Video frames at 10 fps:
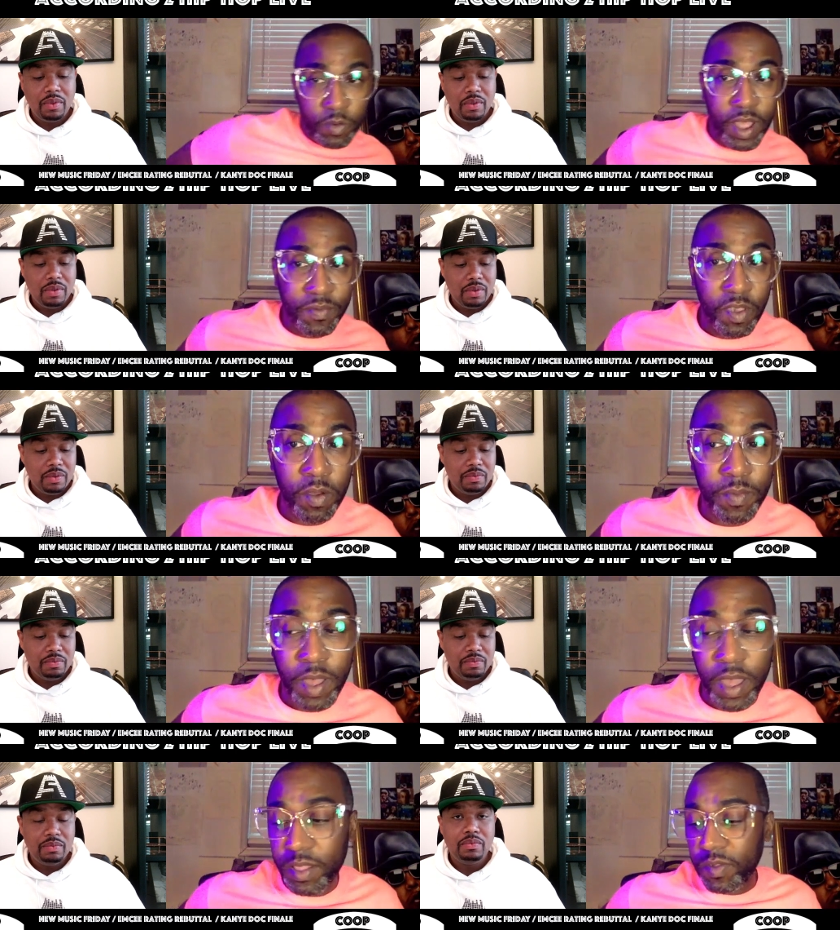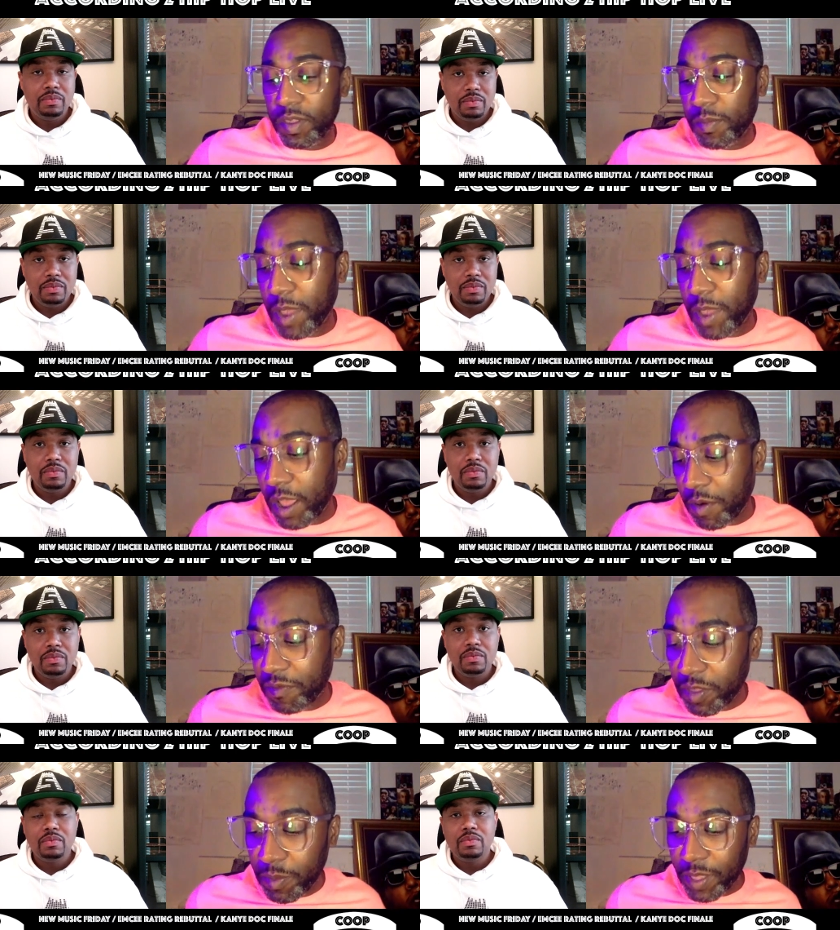Speaker 1: you and I have talked behind the scenes about
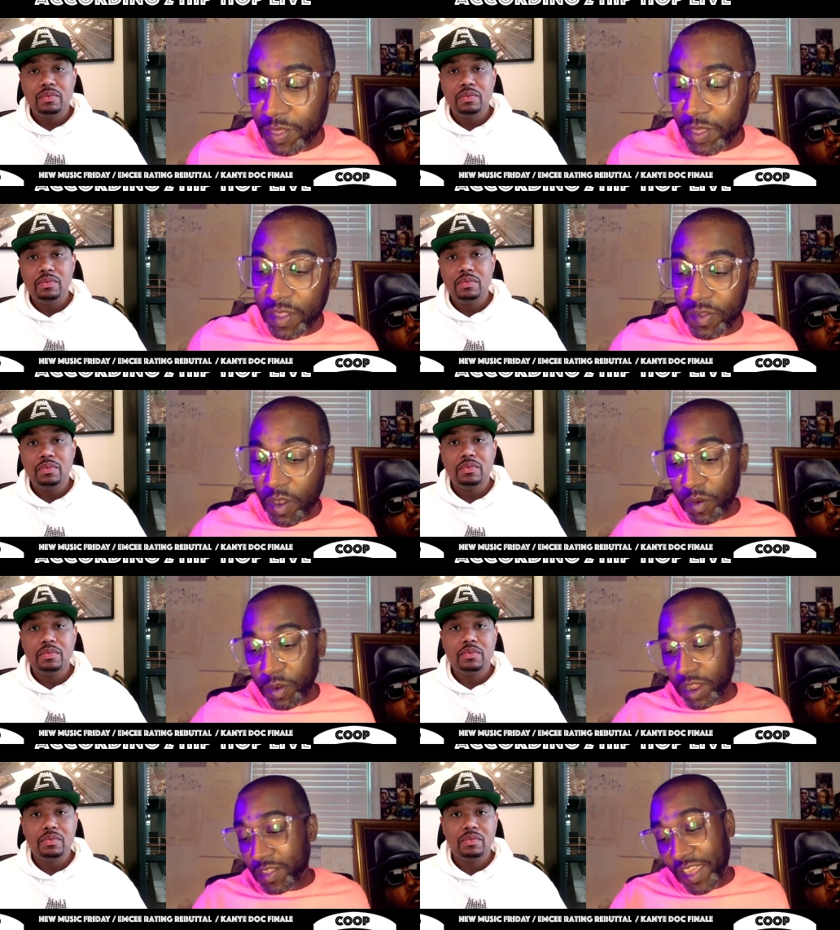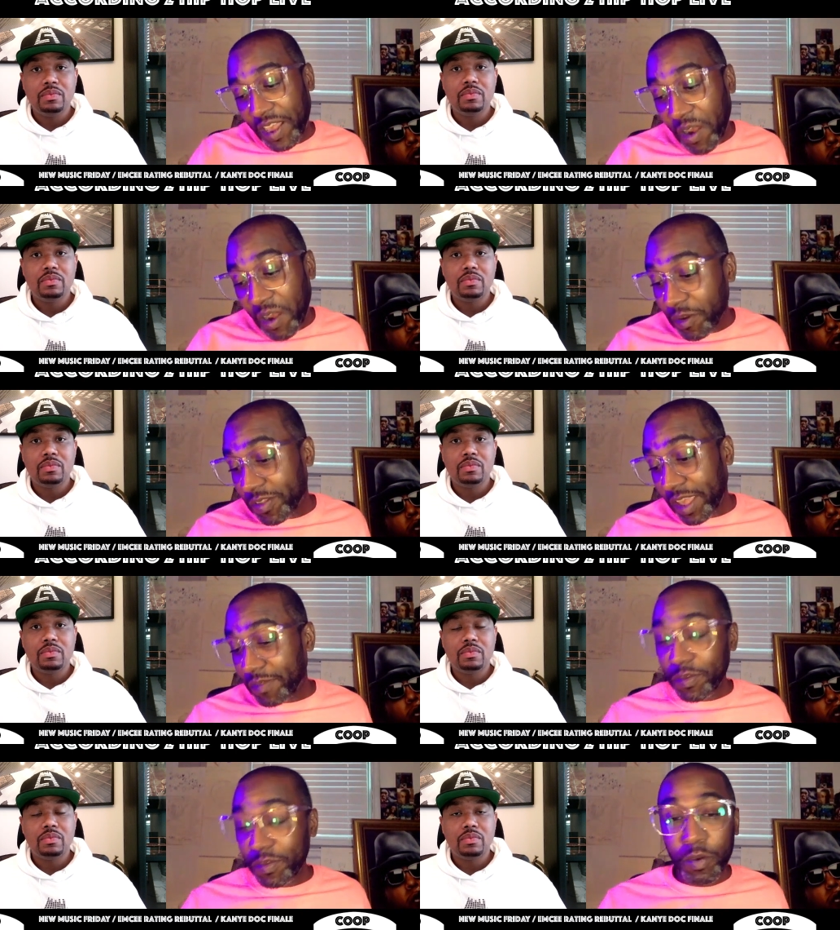how I feel about that song, and it's like, oh,
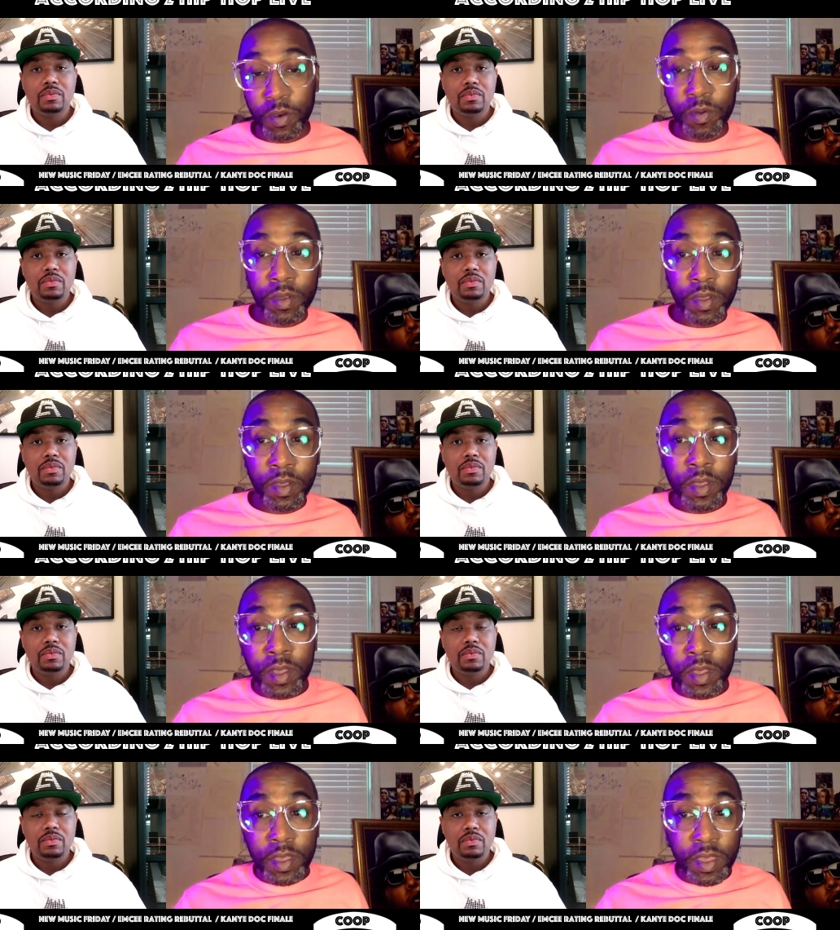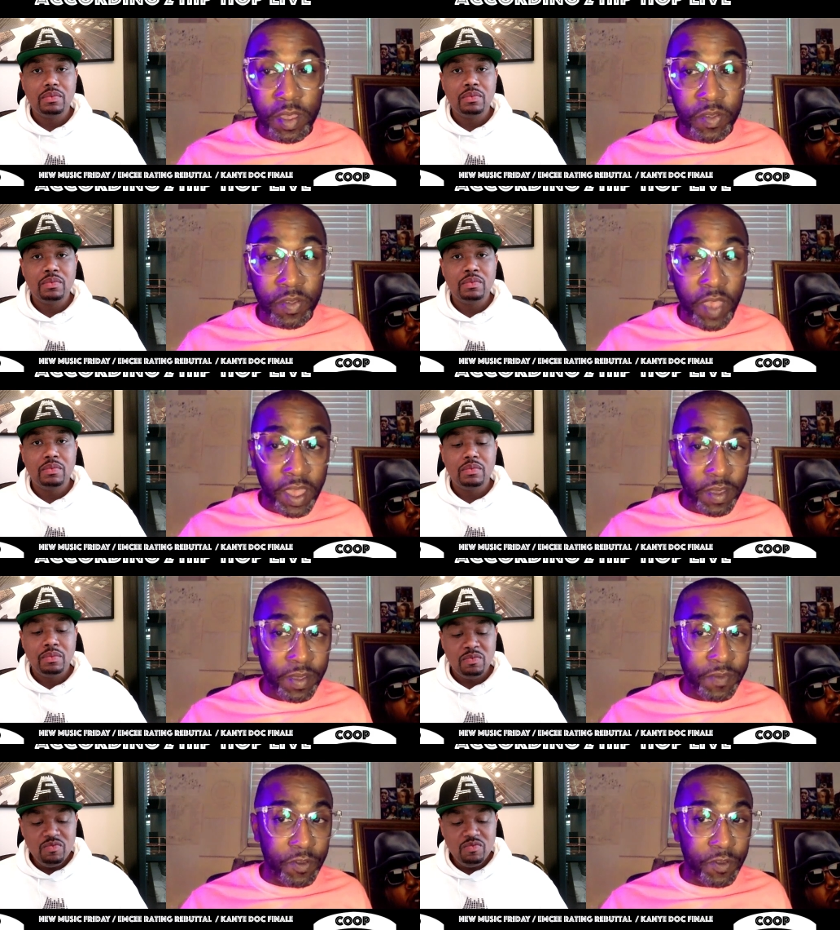it's like if you go, it's
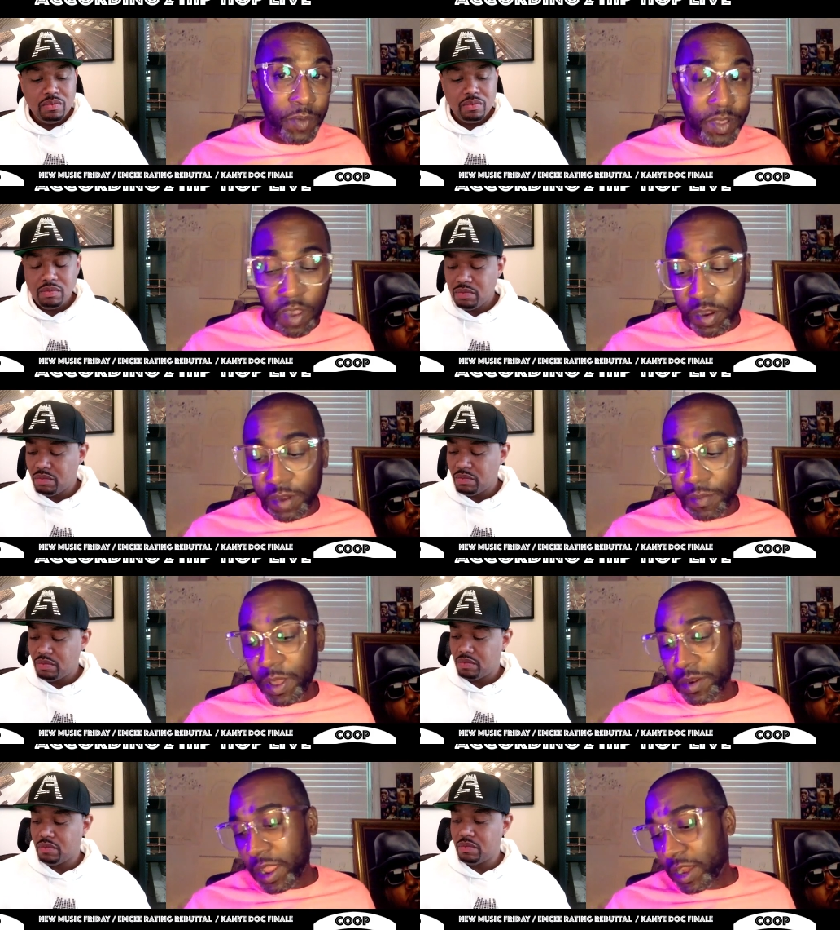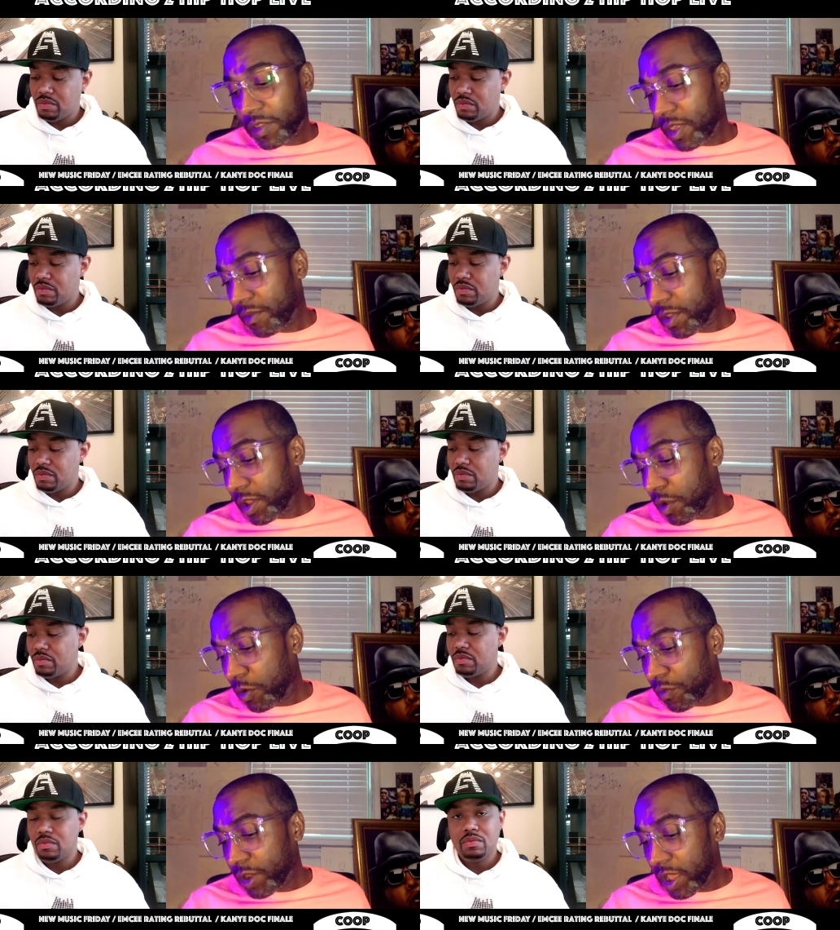like if you've been talking about '97
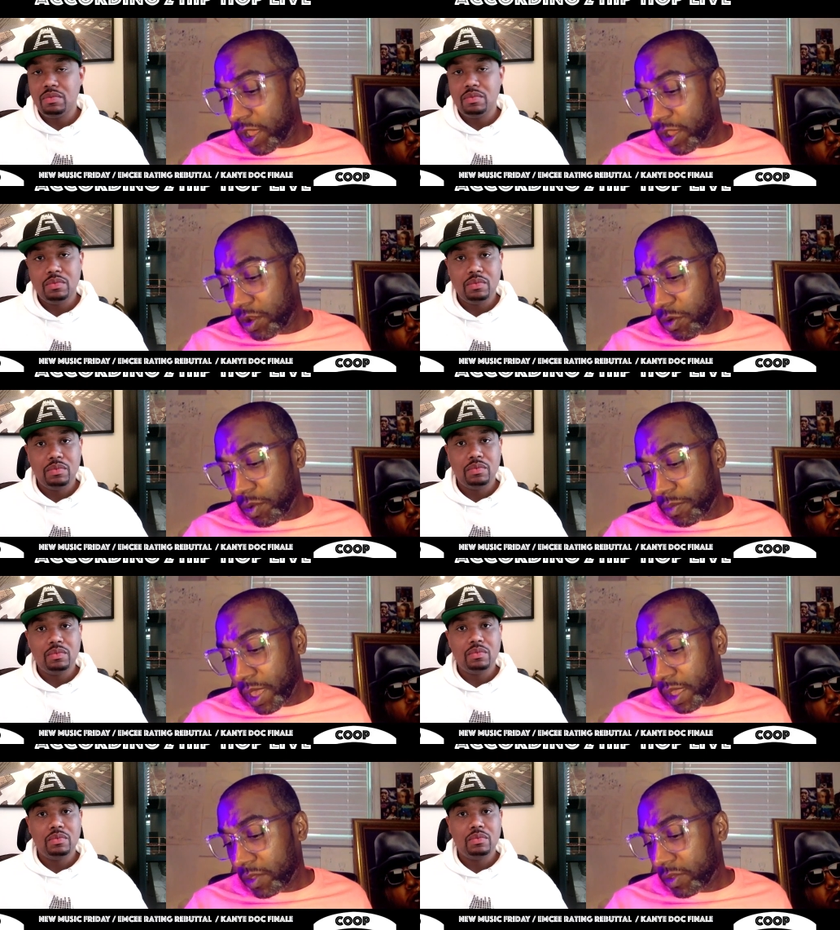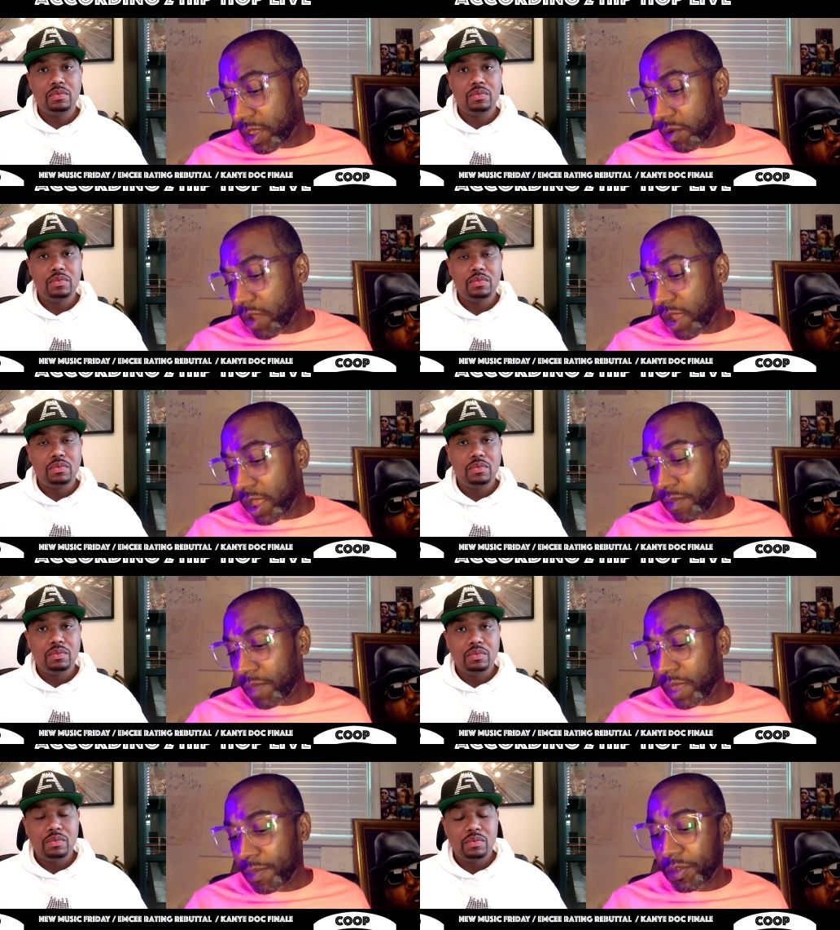Hove, and now you're going back Ten Crack
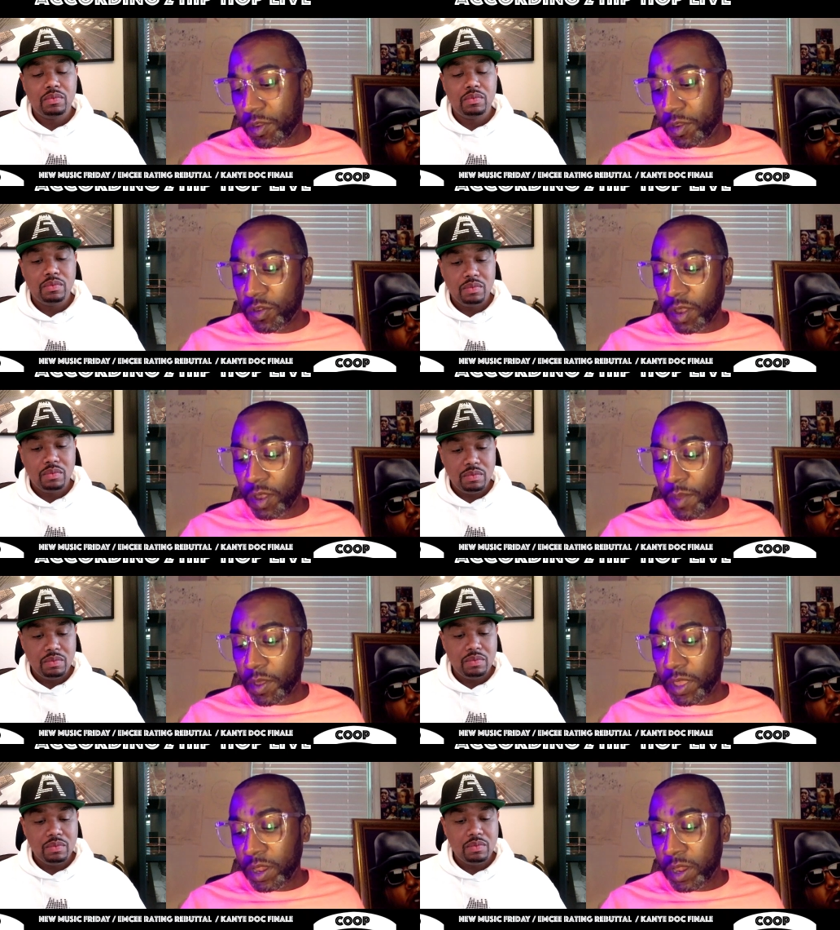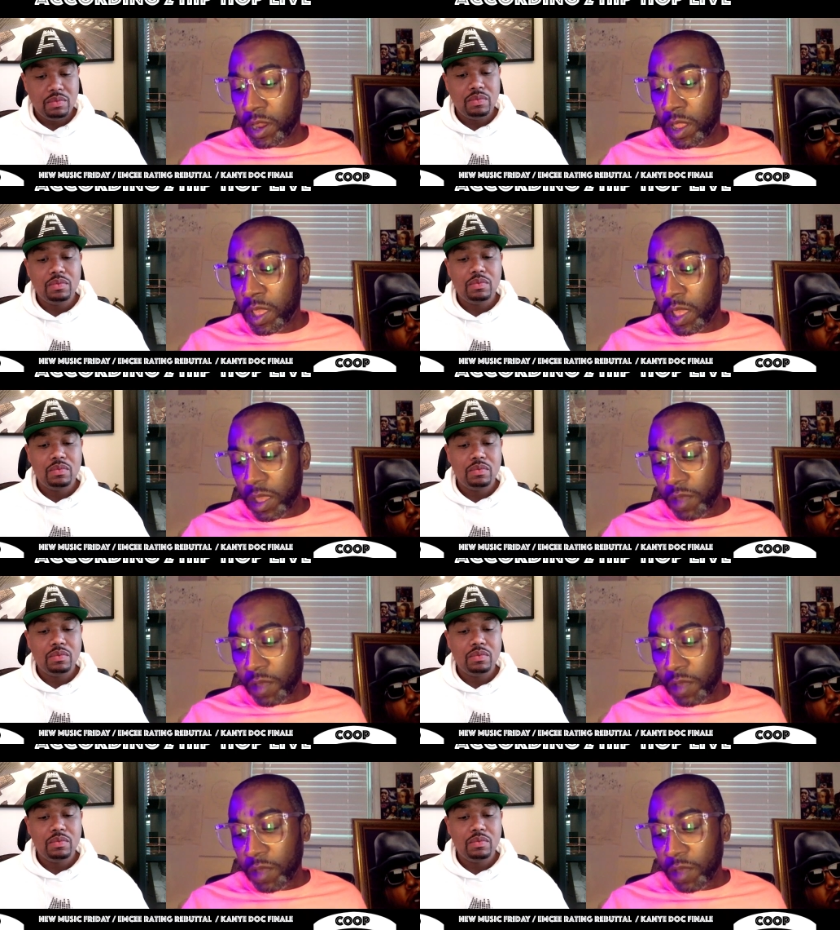Commandments, and you're talking about getting